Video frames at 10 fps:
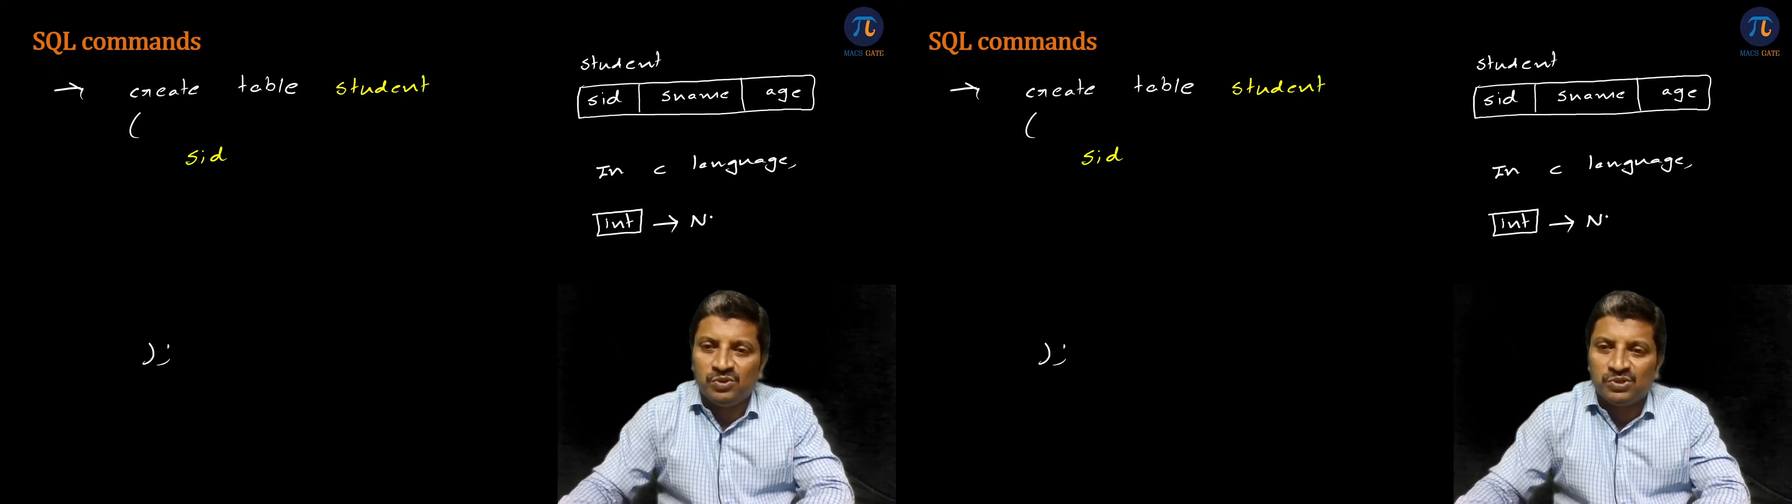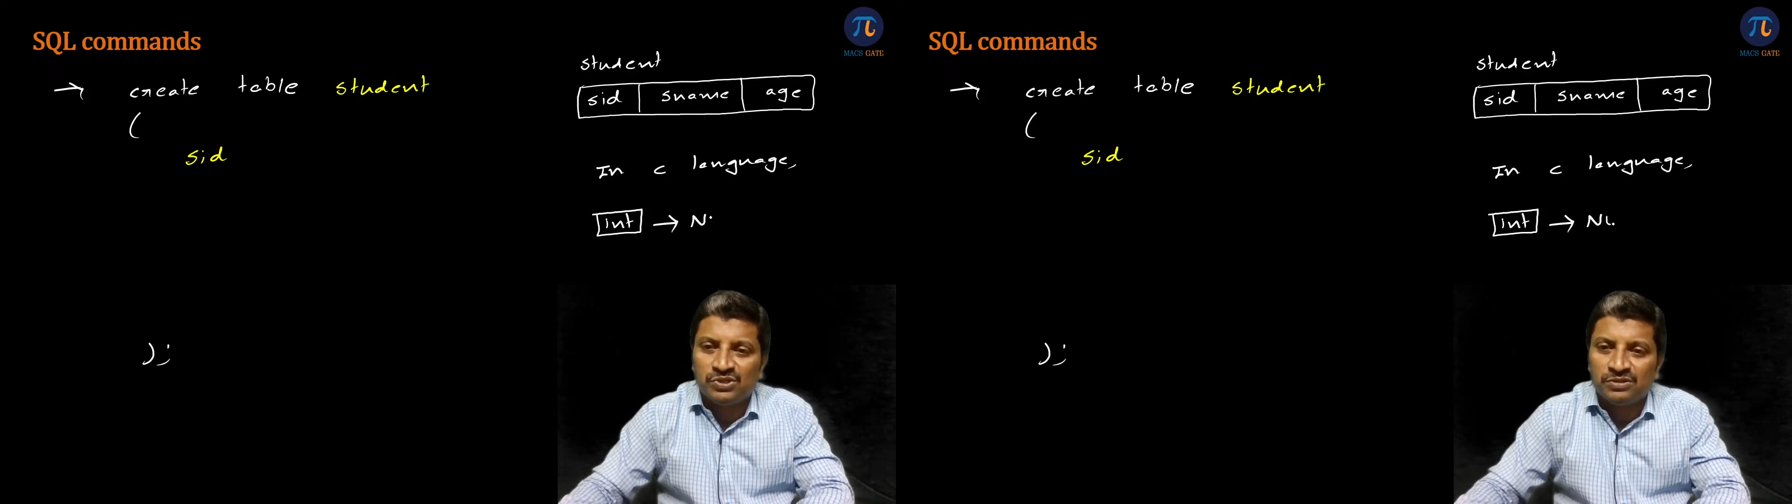
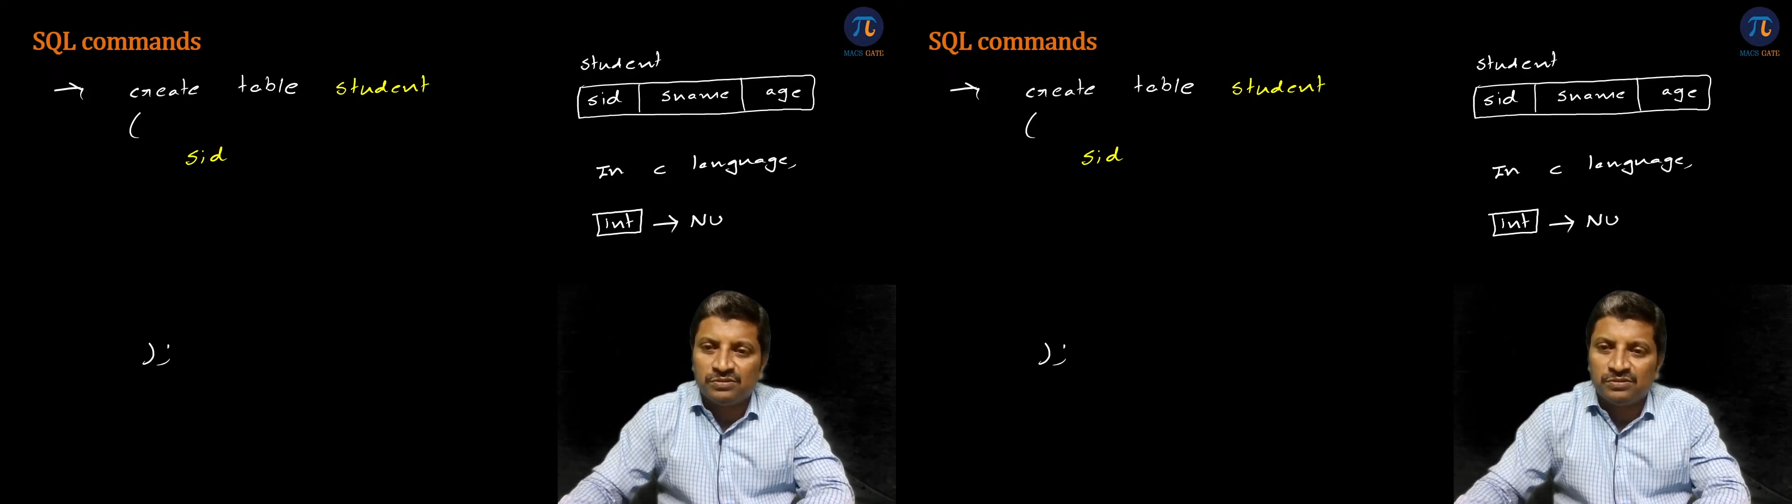use